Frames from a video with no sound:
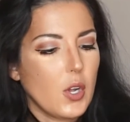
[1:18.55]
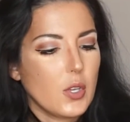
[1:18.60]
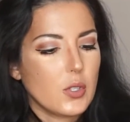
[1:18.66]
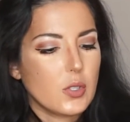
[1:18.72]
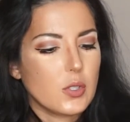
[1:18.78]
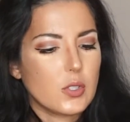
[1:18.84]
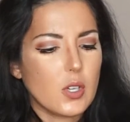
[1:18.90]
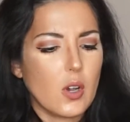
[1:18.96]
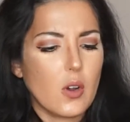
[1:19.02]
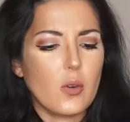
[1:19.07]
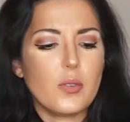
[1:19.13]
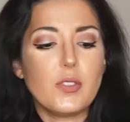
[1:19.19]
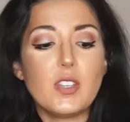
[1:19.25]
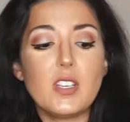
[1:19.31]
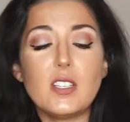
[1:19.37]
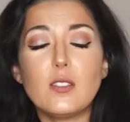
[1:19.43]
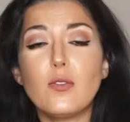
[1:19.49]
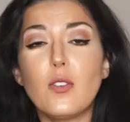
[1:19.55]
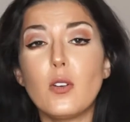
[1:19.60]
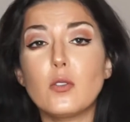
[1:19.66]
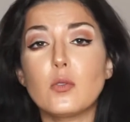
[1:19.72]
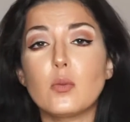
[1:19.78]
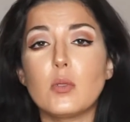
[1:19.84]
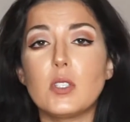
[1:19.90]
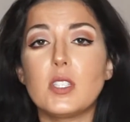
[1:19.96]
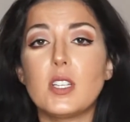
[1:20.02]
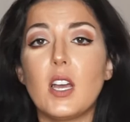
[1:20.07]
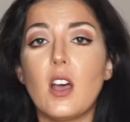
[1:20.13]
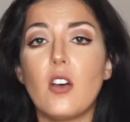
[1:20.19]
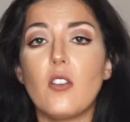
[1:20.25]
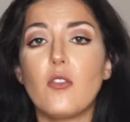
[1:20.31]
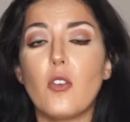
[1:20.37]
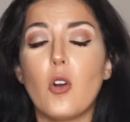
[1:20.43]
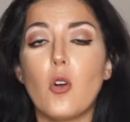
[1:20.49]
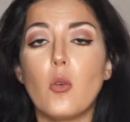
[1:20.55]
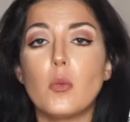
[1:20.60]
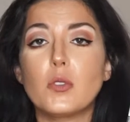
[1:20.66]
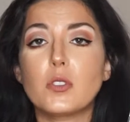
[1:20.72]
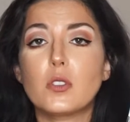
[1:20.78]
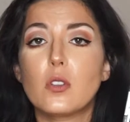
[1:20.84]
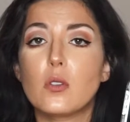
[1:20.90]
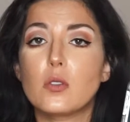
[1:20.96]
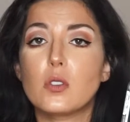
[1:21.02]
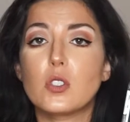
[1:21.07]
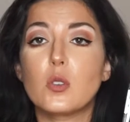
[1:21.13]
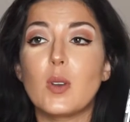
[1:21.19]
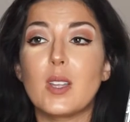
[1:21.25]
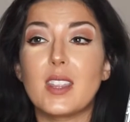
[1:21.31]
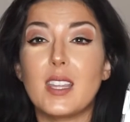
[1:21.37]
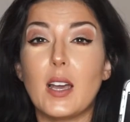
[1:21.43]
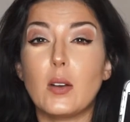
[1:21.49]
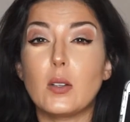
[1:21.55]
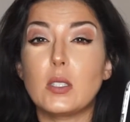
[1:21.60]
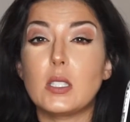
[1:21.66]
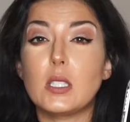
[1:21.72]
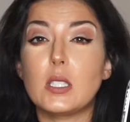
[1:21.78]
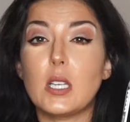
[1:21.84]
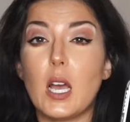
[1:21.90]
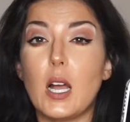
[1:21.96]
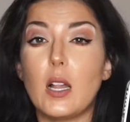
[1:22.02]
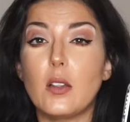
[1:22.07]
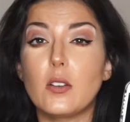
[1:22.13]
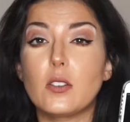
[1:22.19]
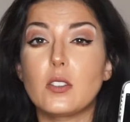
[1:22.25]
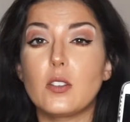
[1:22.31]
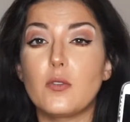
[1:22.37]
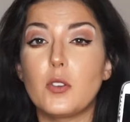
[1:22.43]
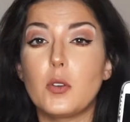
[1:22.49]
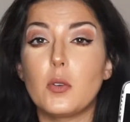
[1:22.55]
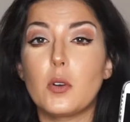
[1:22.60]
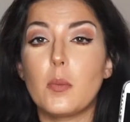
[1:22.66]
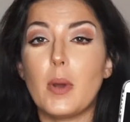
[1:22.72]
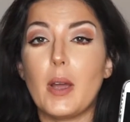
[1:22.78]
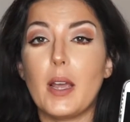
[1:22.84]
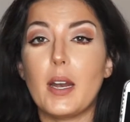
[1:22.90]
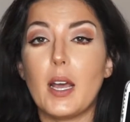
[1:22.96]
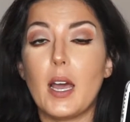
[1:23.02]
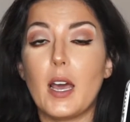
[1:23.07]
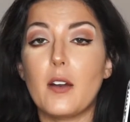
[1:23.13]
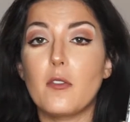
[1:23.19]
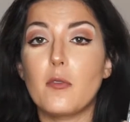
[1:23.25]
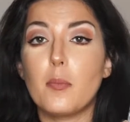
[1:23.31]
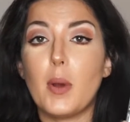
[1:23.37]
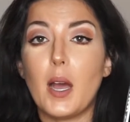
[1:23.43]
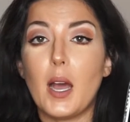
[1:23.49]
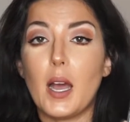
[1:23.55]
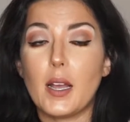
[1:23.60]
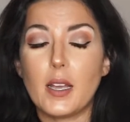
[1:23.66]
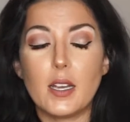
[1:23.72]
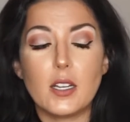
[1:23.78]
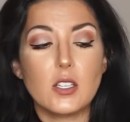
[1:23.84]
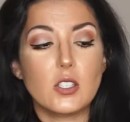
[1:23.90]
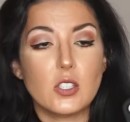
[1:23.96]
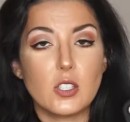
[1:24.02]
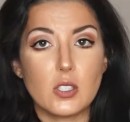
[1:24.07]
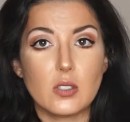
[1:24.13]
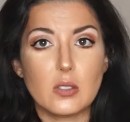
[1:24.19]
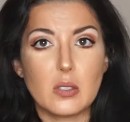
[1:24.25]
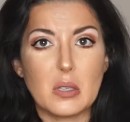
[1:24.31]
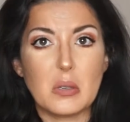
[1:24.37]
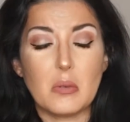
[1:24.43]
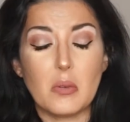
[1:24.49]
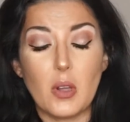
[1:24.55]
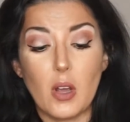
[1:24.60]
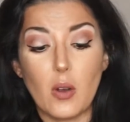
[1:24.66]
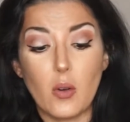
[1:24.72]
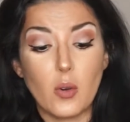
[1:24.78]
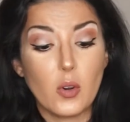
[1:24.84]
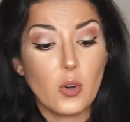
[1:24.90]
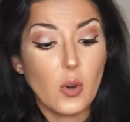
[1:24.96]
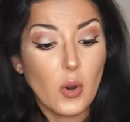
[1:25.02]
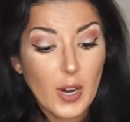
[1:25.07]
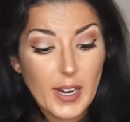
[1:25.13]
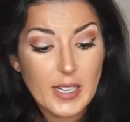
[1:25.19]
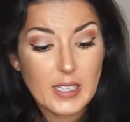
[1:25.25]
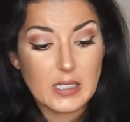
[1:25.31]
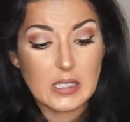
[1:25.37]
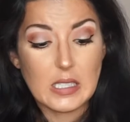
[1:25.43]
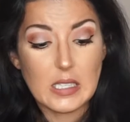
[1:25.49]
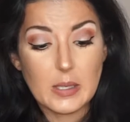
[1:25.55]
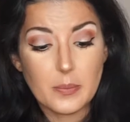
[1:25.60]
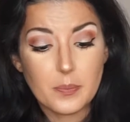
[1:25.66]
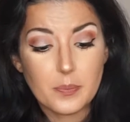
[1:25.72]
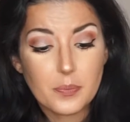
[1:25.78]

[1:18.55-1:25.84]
So these phones retail for almost close to $1,000 if you were to buy it out of pocket, just so you know. Crazy.